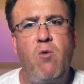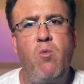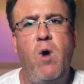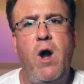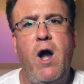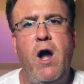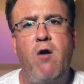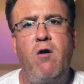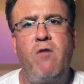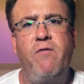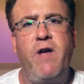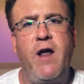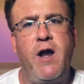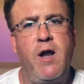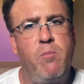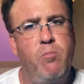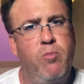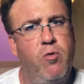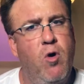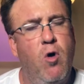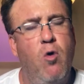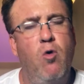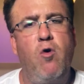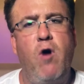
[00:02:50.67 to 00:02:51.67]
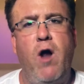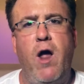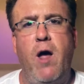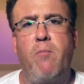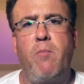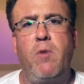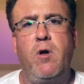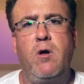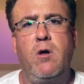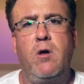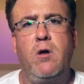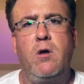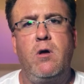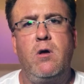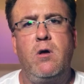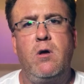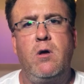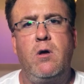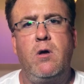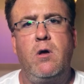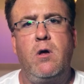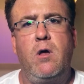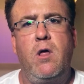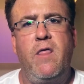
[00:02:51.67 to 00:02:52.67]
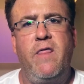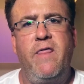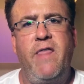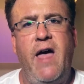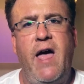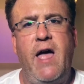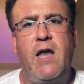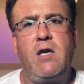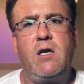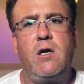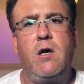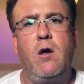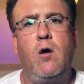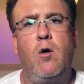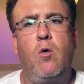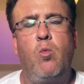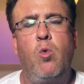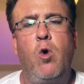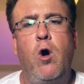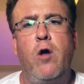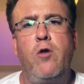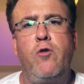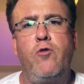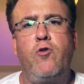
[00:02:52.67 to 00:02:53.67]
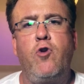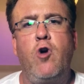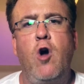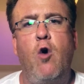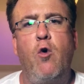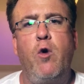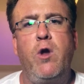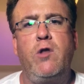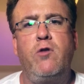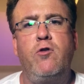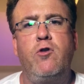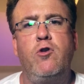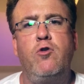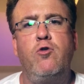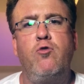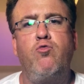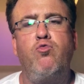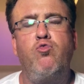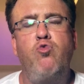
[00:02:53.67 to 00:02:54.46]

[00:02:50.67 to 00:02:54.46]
aware of any program that was going to